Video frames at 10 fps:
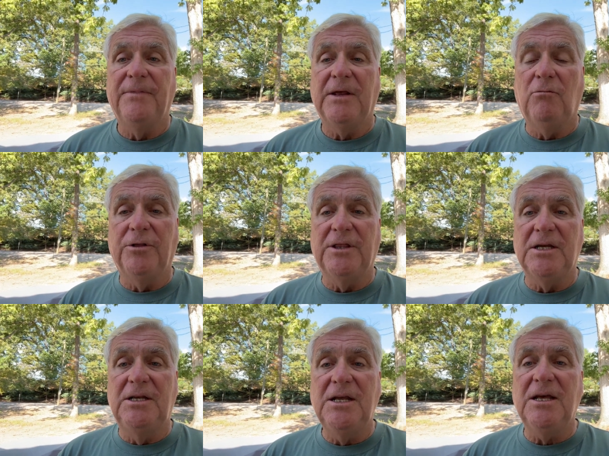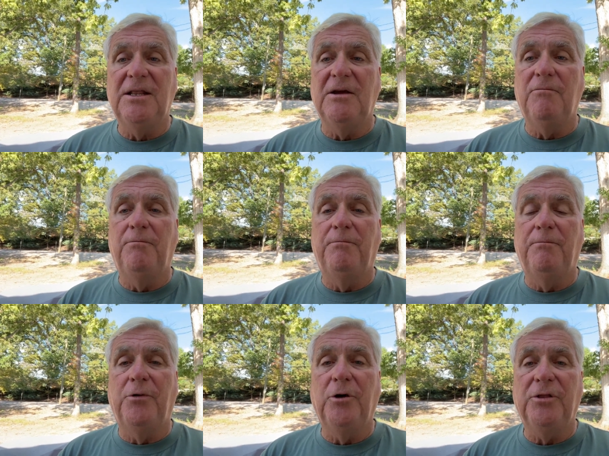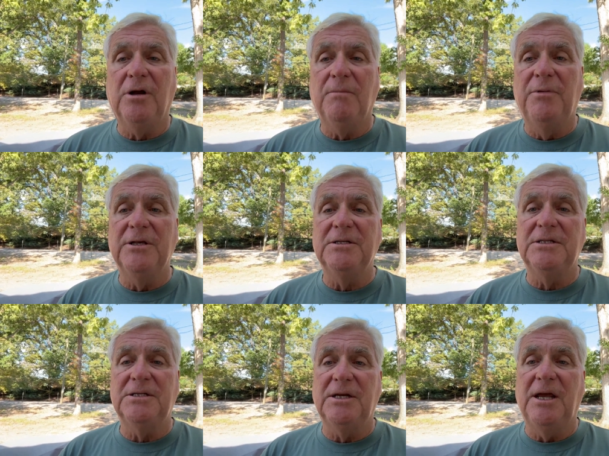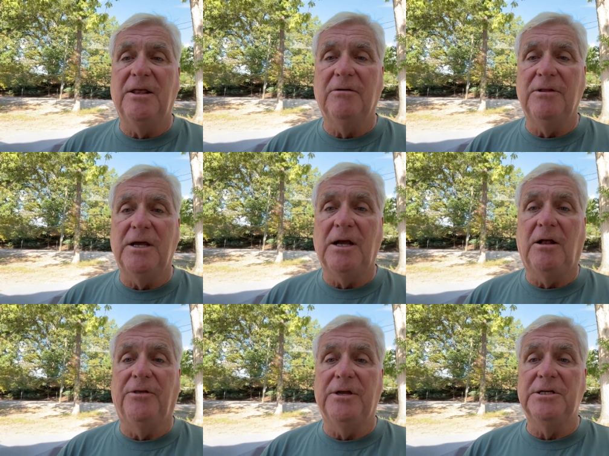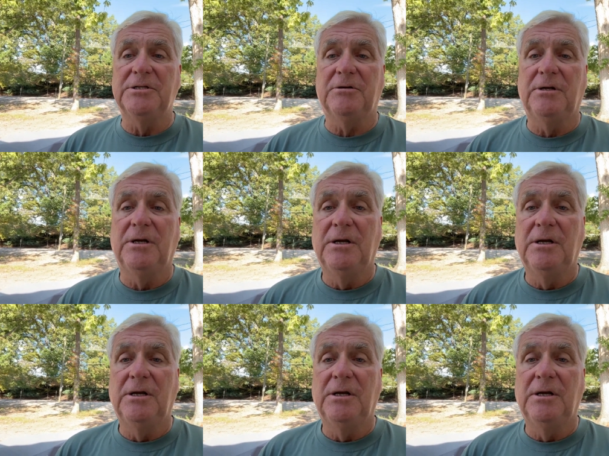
And what they did, they put their business together in the health industry.